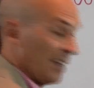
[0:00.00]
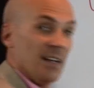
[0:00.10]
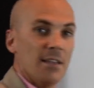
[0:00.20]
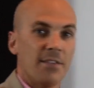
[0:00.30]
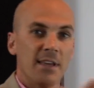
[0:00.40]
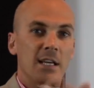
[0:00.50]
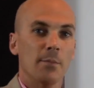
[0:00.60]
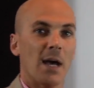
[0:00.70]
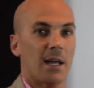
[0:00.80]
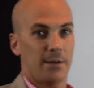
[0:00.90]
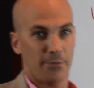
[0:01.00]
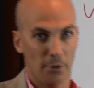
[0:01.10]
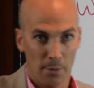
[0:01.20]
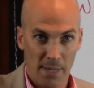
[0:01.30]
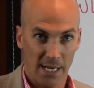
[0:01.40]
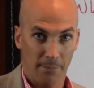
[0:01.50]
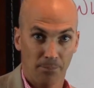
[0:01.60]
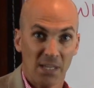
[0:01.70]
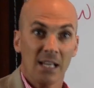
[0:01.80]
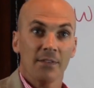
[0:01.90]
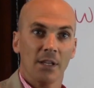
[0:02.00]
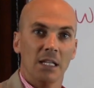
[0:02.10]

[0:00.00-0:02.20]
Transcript: Think about it for a minute. The